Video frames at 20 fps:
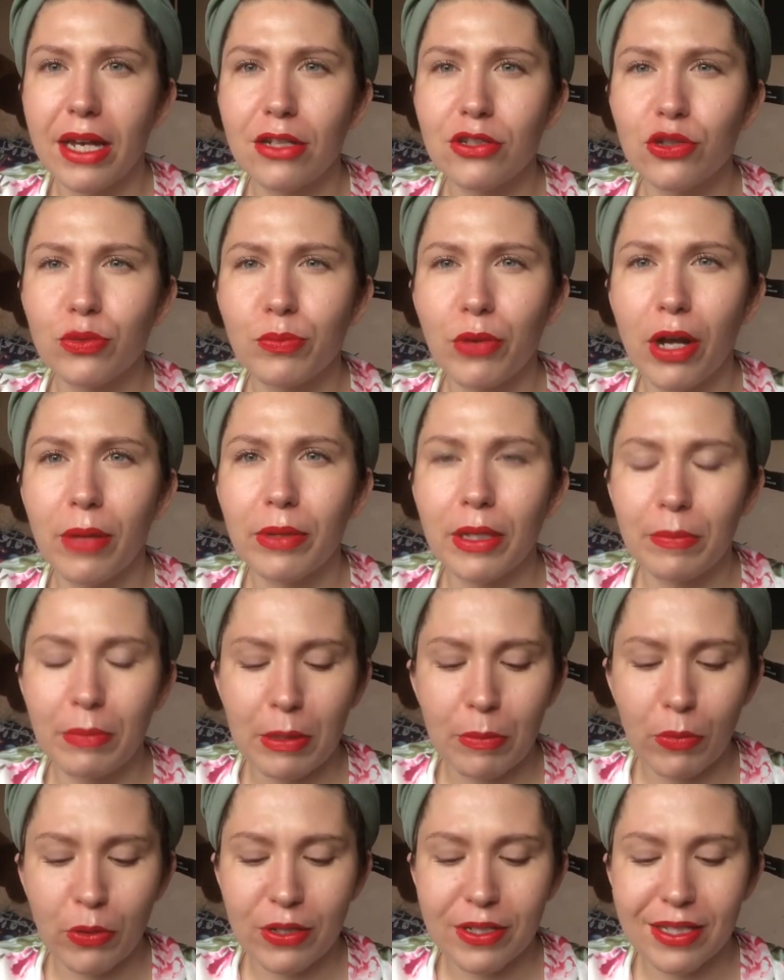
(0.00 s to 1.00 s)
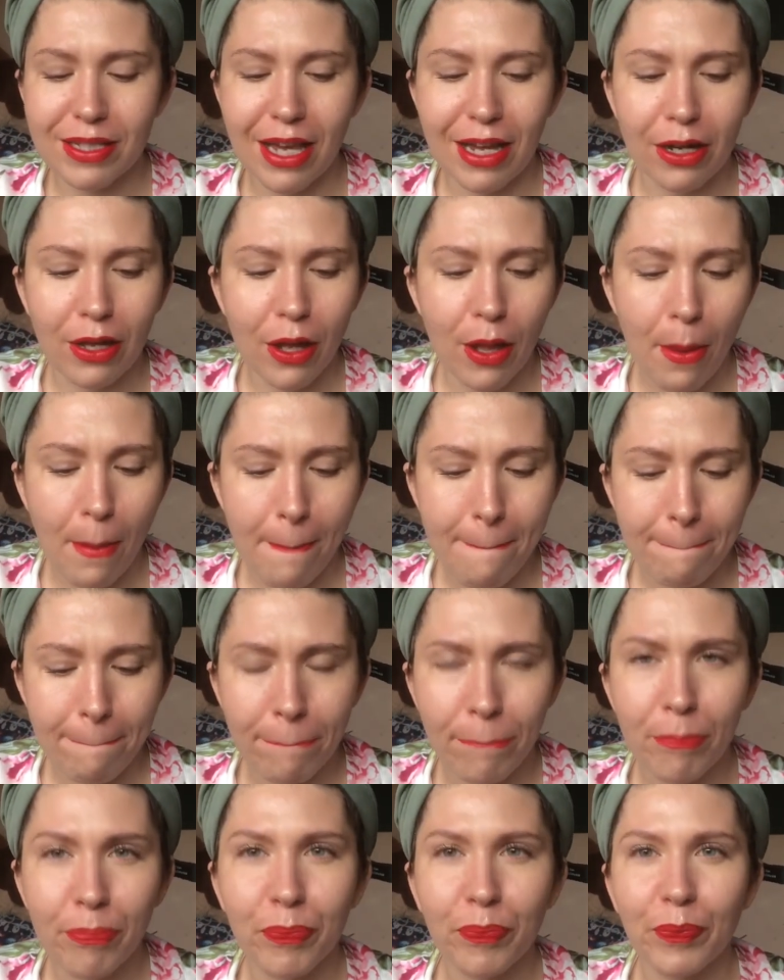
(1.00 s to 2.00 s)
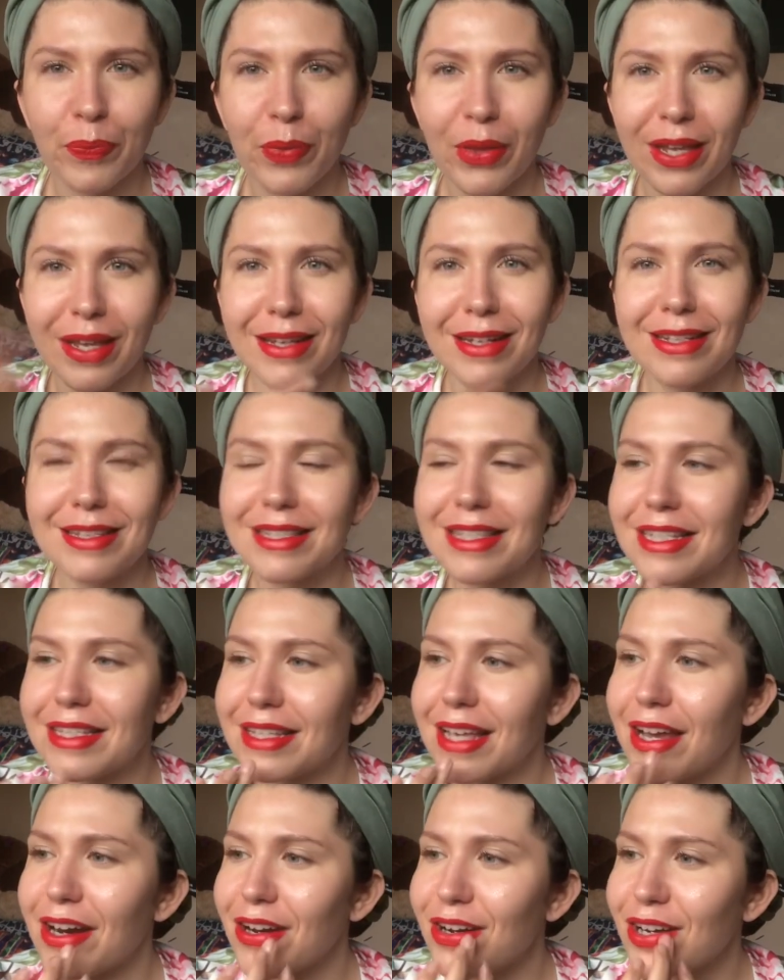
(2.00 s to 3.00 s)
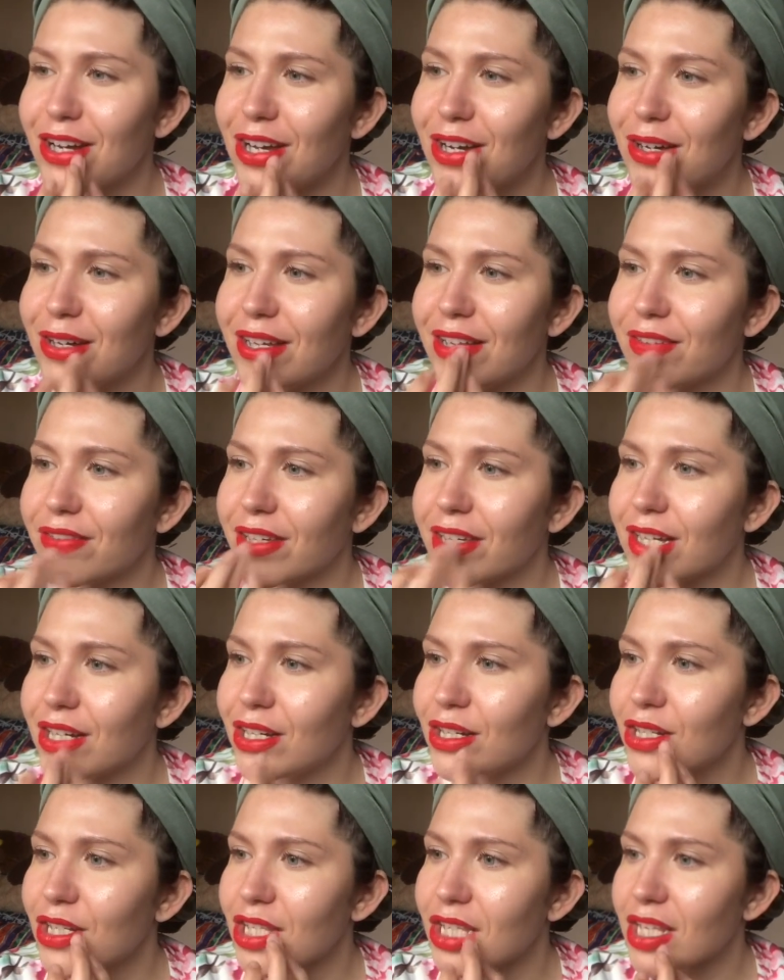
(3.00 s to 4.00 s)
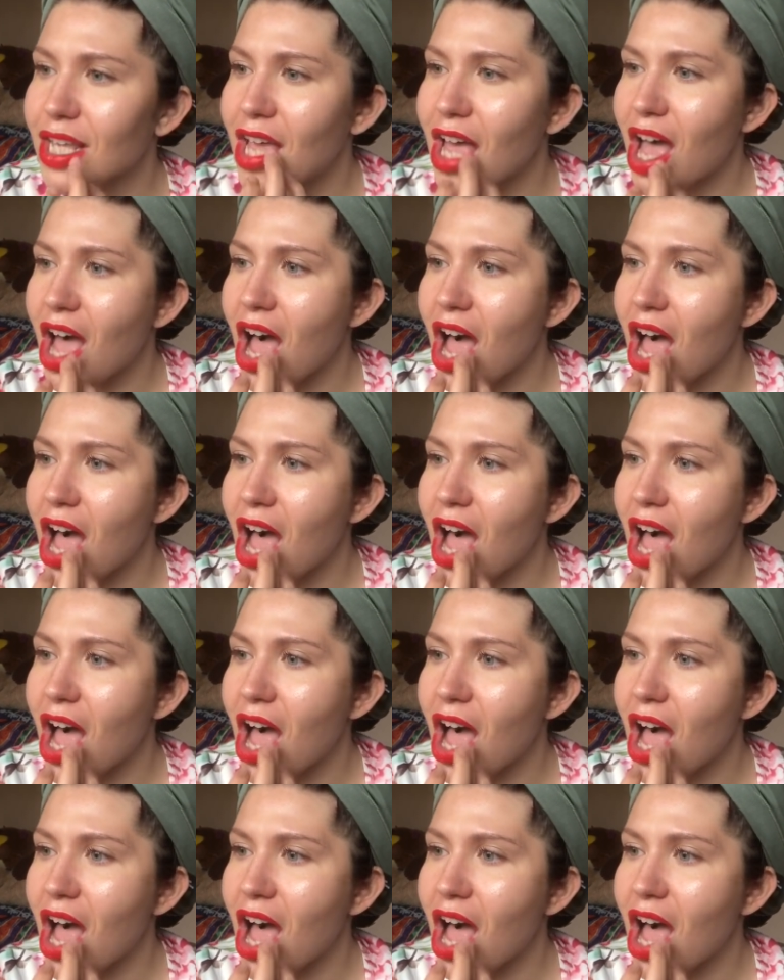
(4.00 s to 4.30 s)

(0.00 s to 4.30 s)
it should probably be more subtle, because this, I don't know if it goes.